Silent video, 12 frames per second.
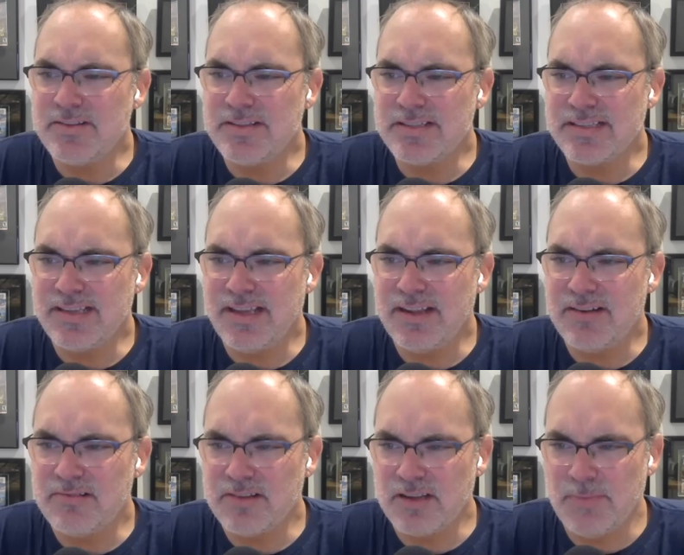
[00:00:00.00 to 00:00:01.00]
either the scan
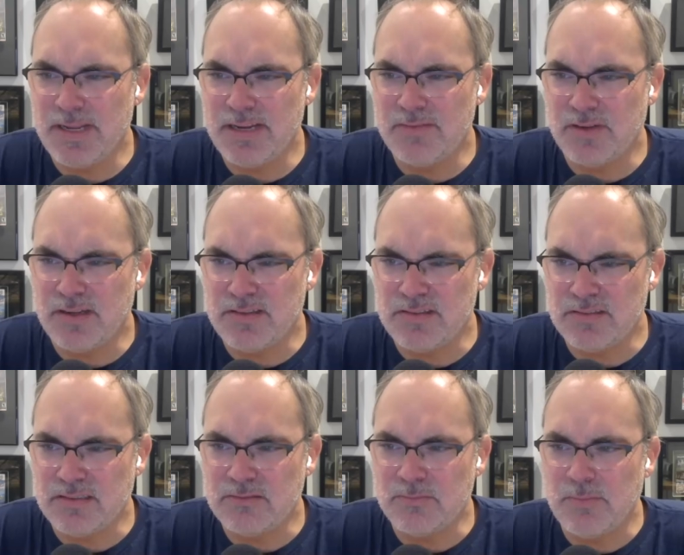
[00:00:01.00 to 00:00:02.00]
or the command
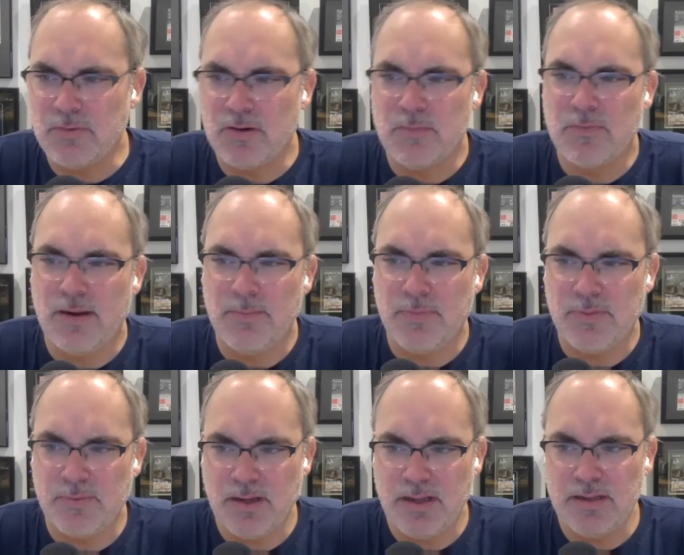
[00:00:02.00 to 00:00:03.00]
visor. I don't remember in Prime
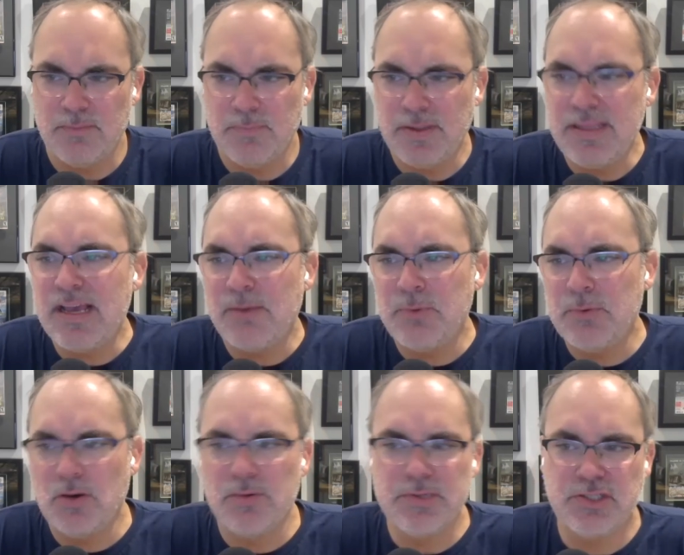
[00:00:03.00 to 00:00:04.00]
3. But yeah, we
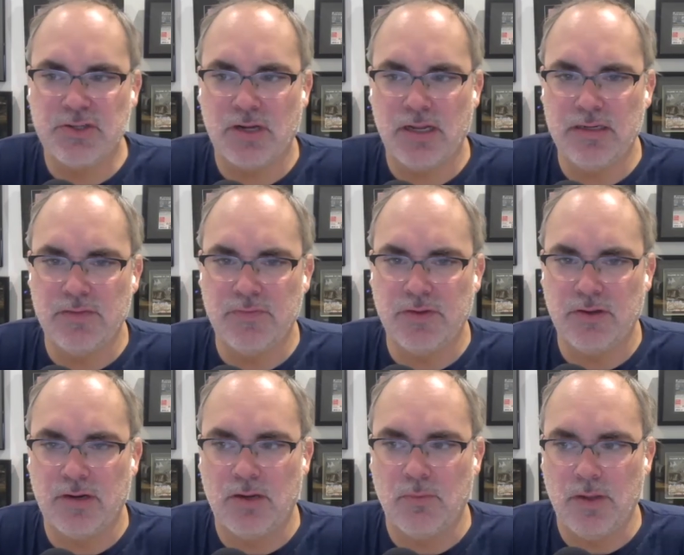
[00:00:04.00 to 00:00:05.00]
were always trying to
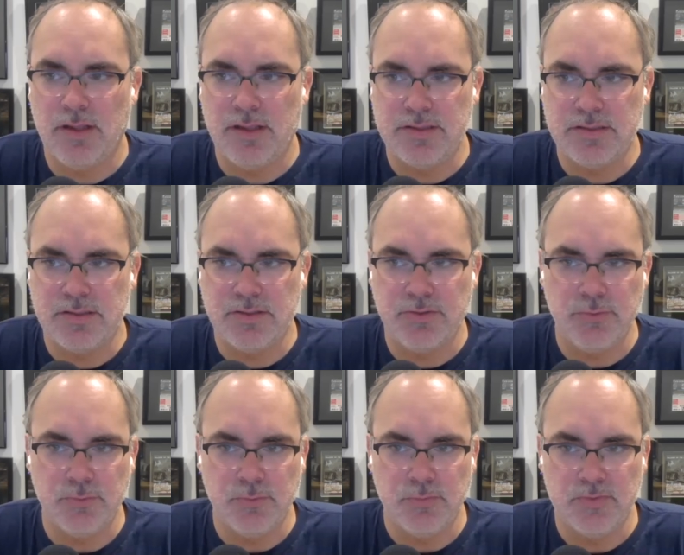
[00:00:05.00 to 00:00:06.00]
figure out ways
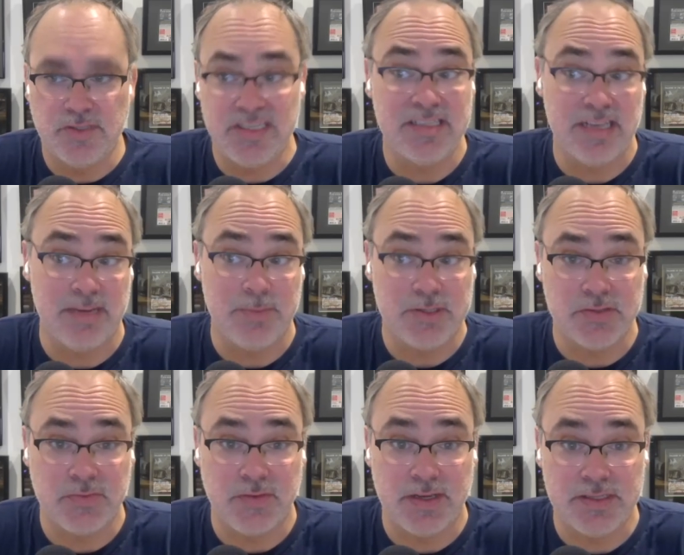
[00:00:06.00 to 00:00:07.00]
to see
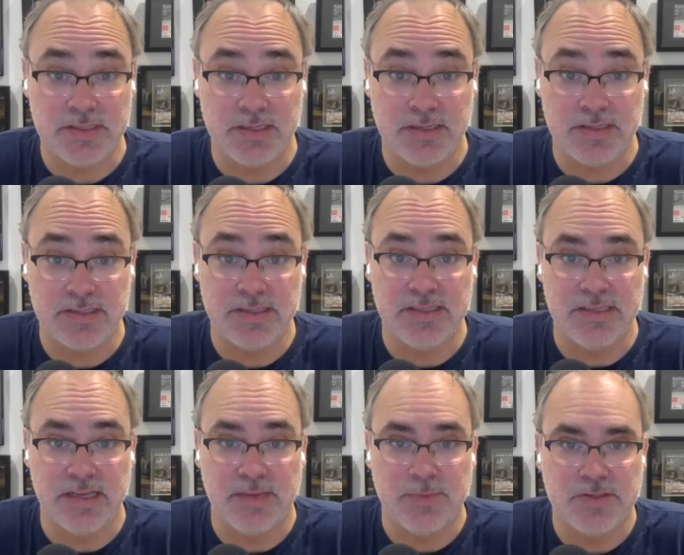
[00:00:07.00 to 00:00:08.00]
Samus's face and to see
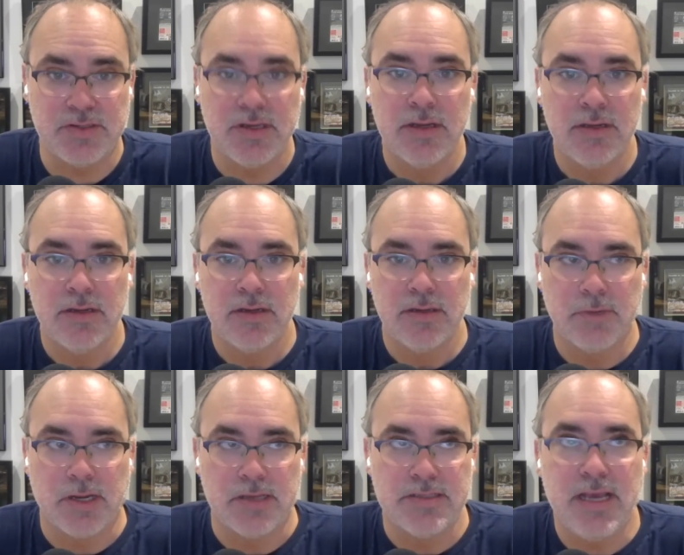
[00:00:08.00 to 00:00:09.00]
Samus.
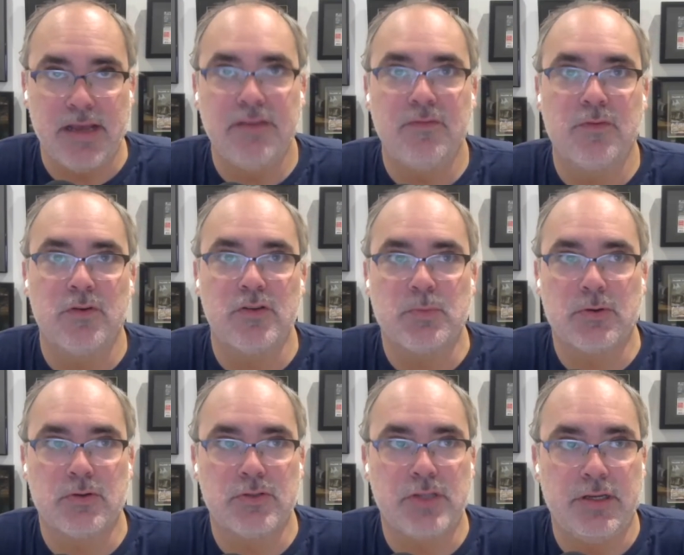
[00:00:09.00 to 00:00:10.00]
Because yeah, in first
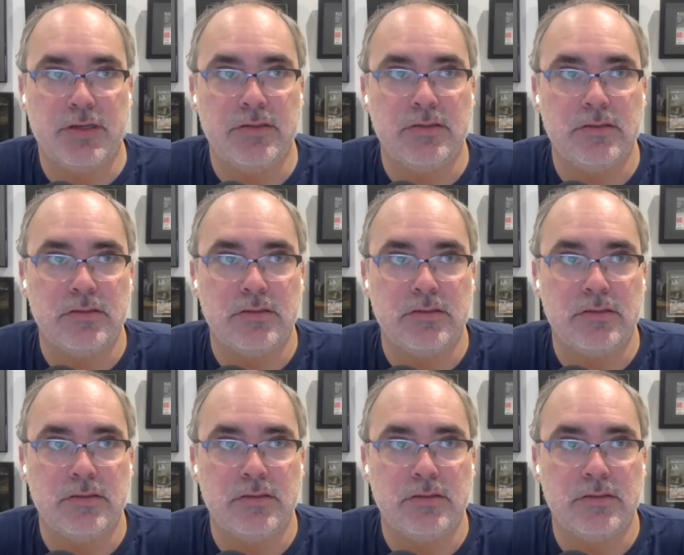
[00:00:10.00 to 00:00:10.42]
person,